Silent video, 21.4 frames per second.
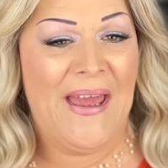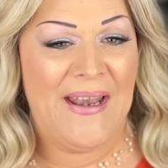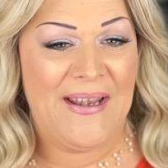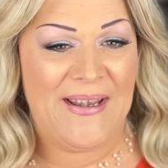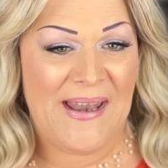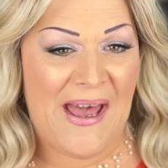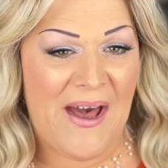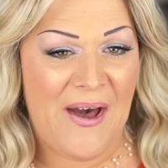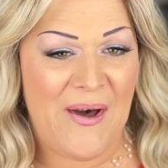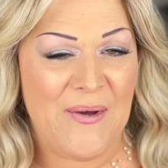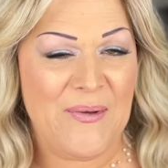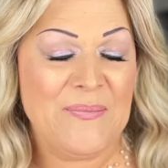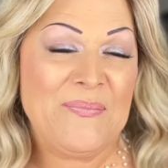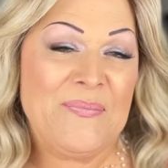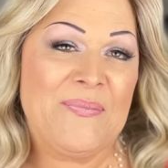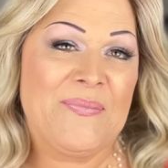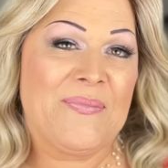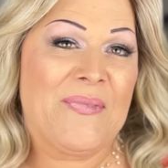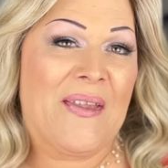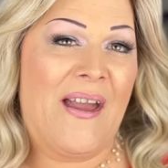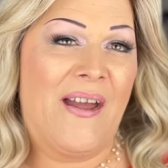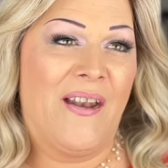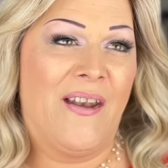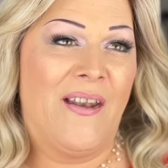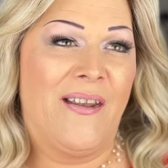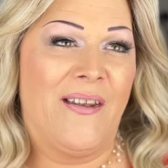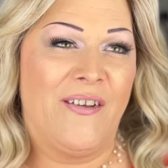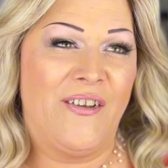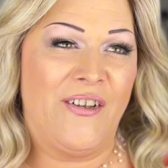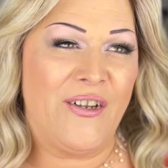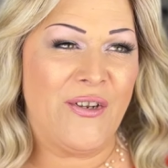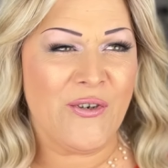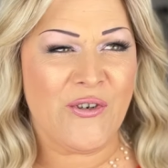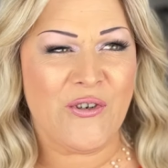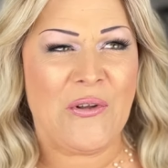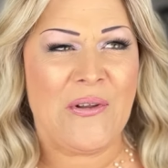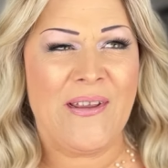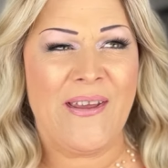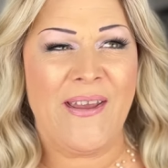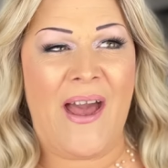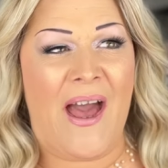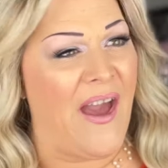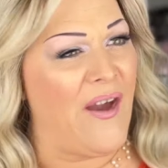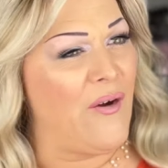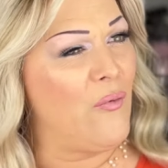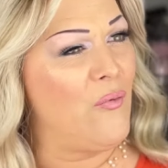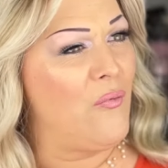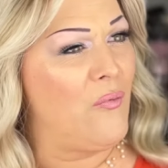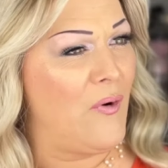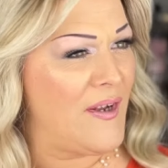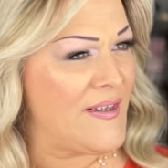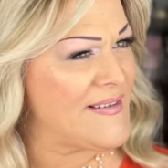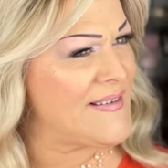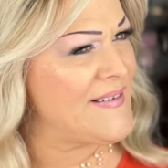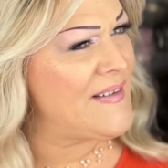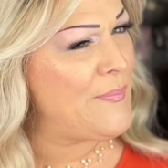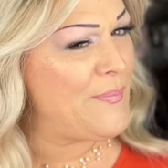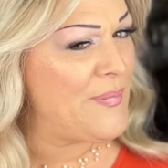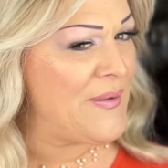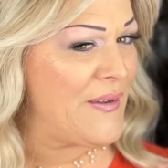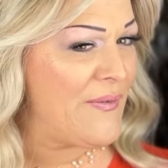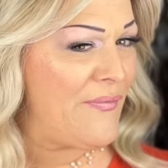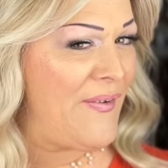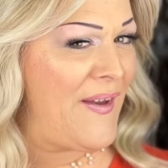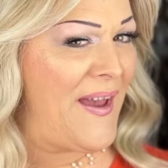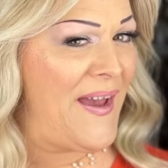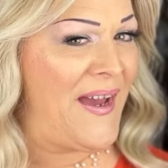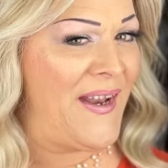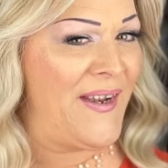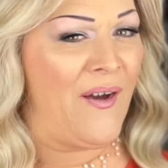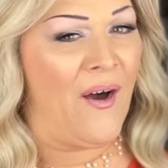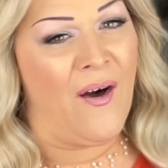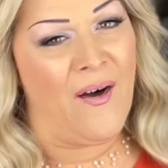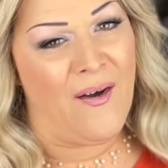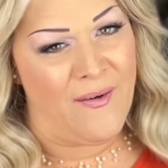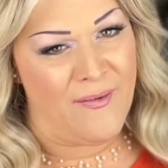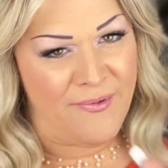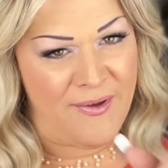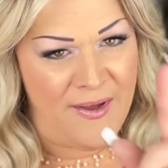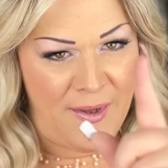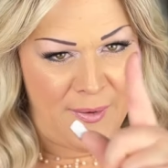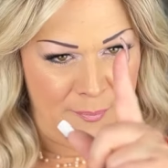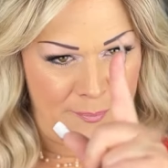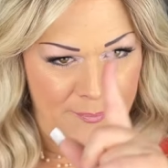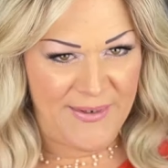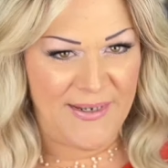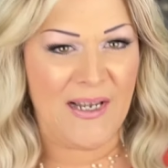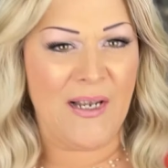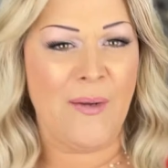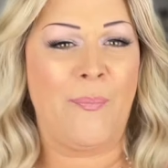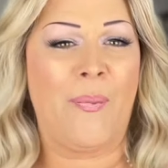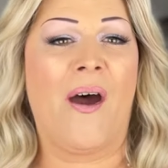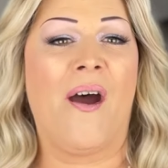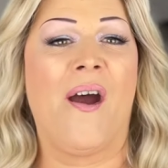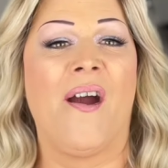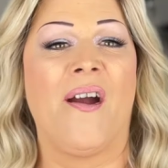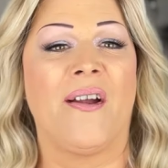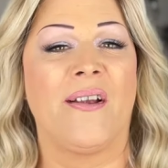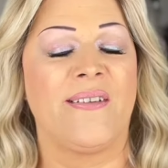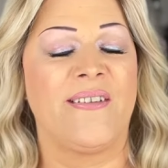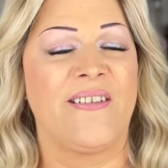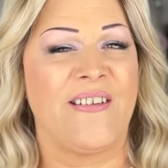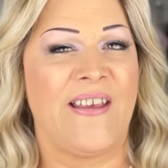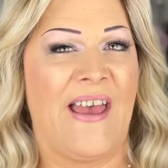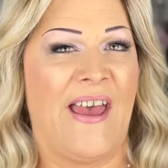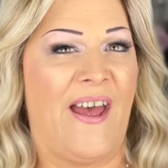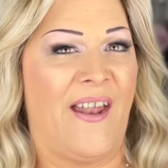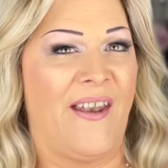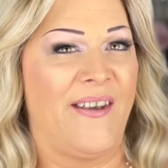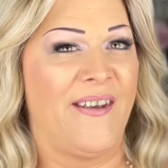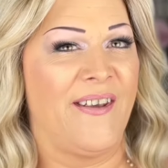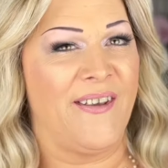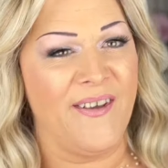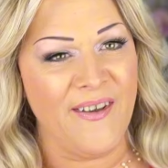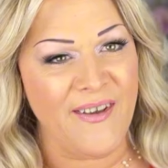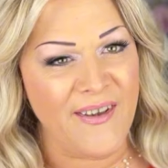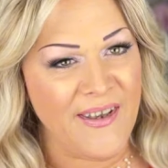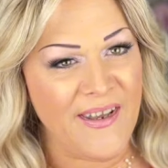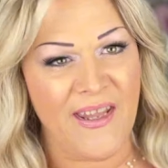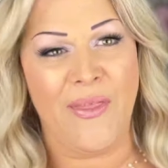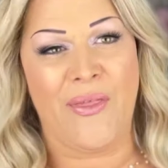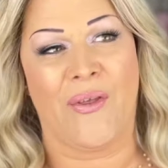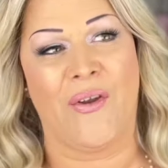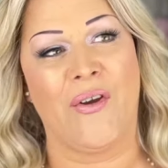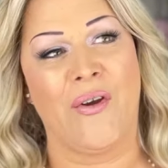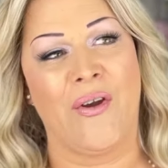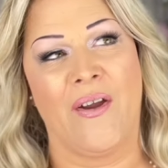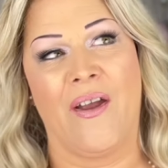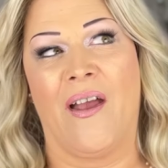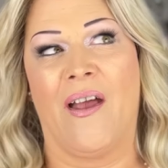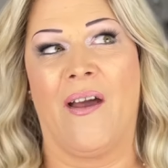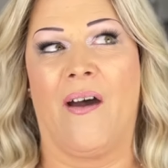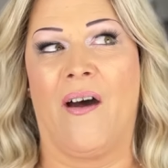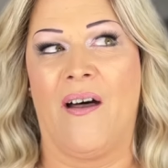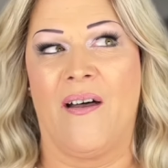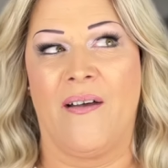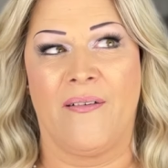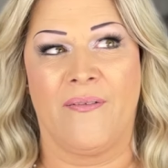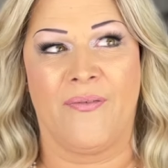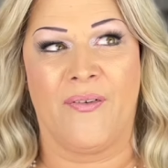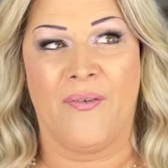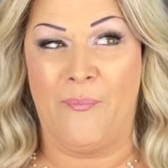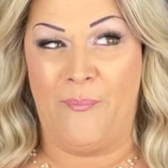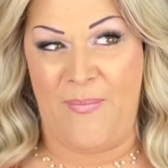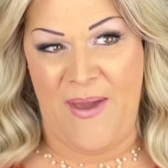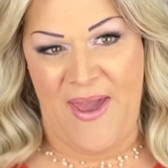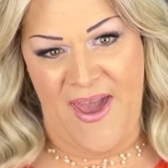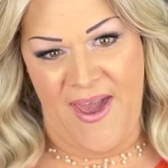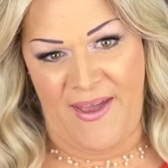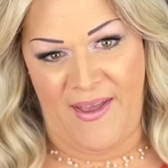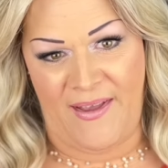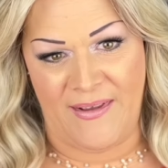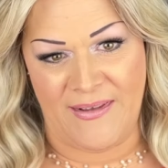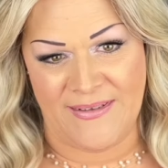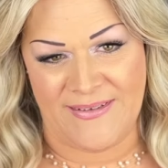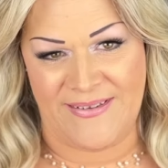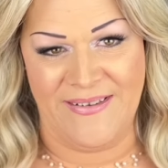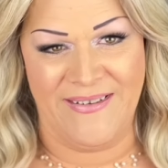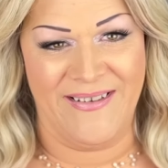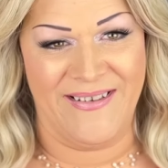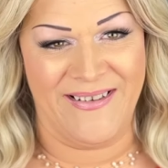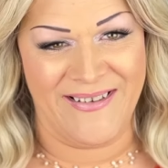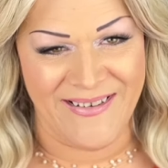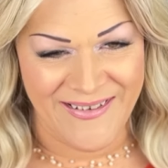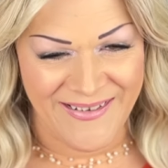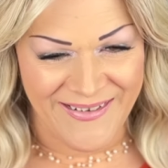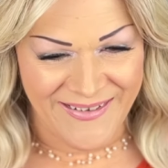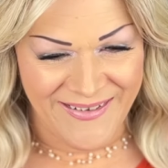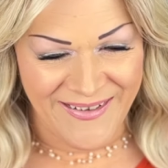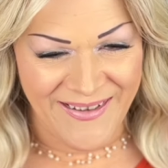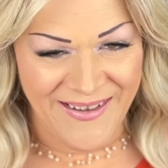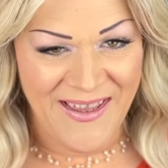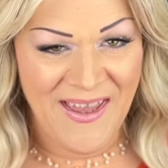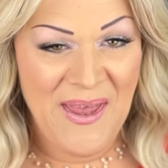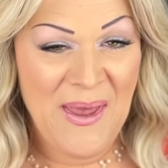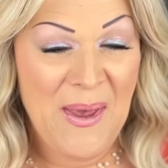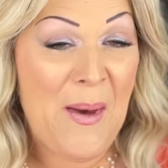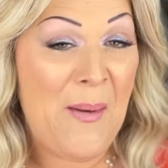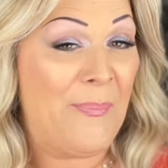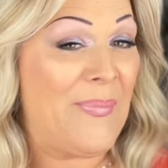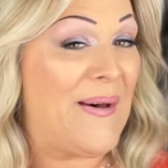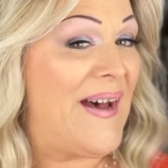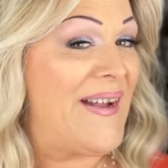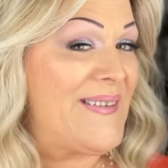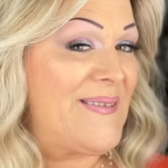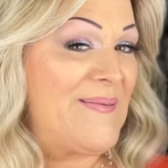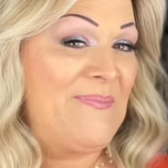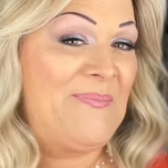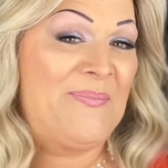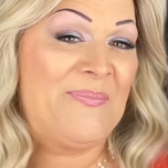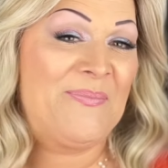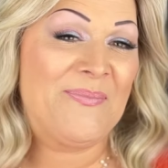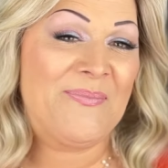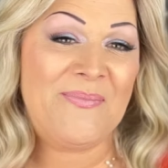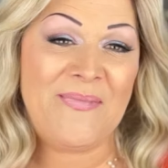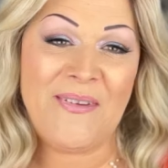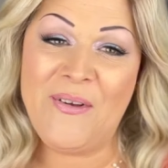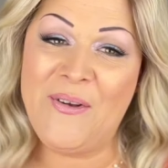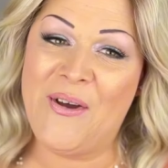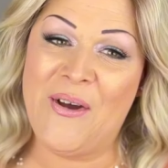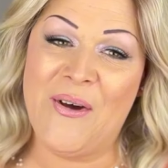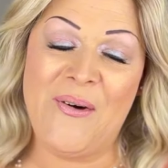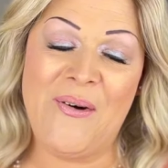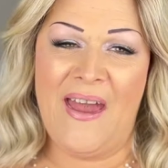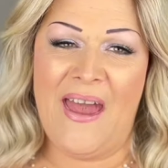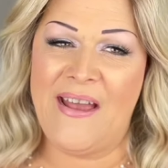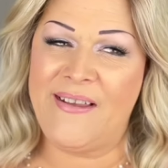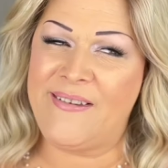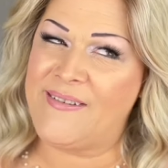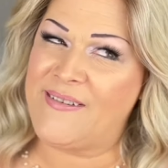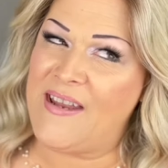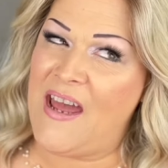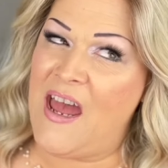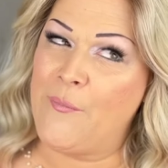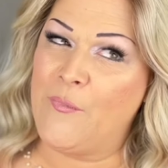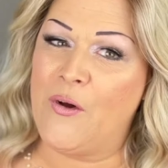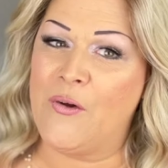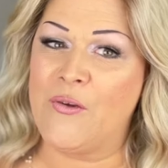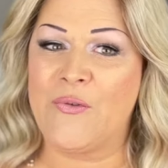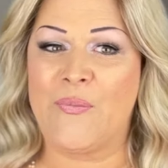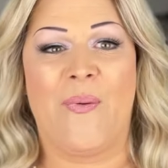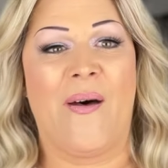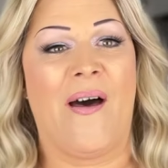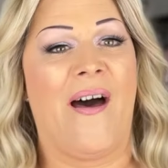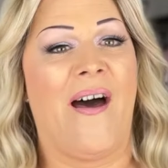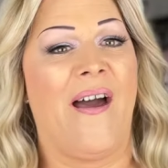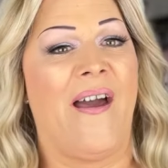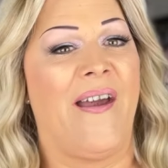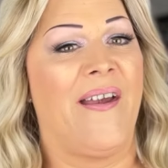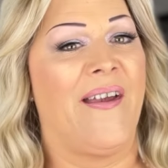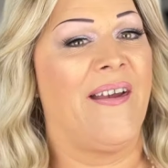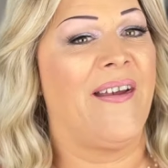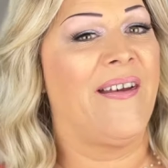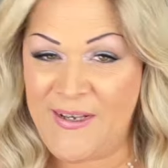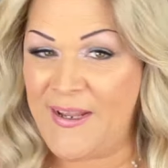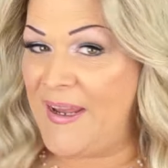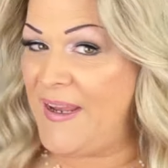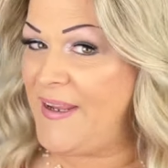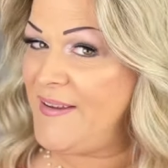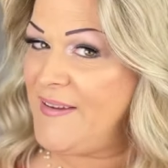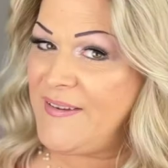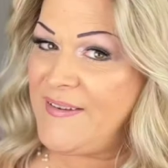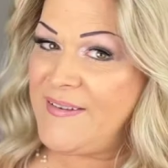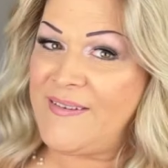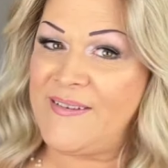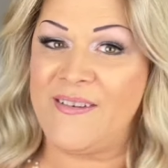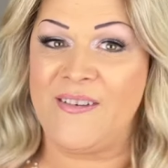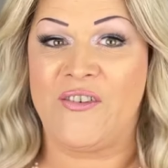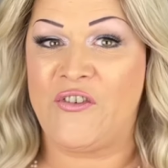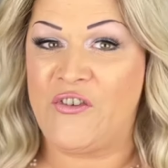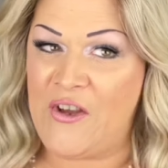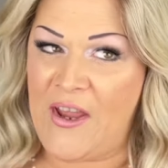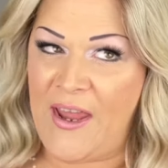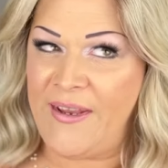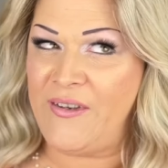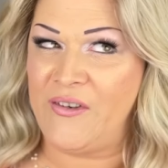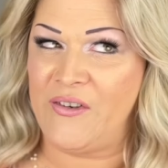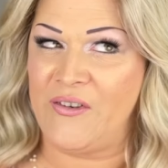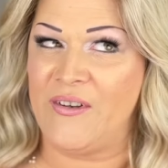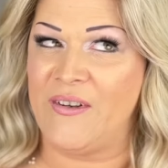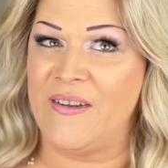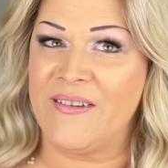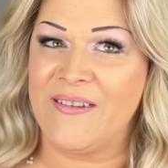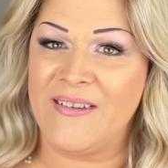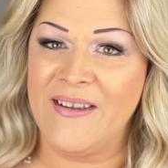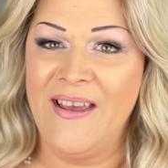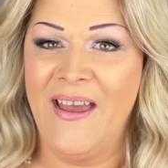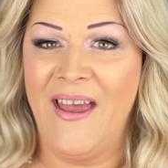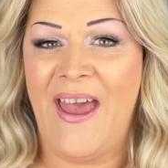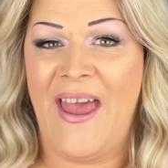Now, usually I wasn't a big fan of middle parts and neither of bangs. But, you know, as time goes by, taste changes.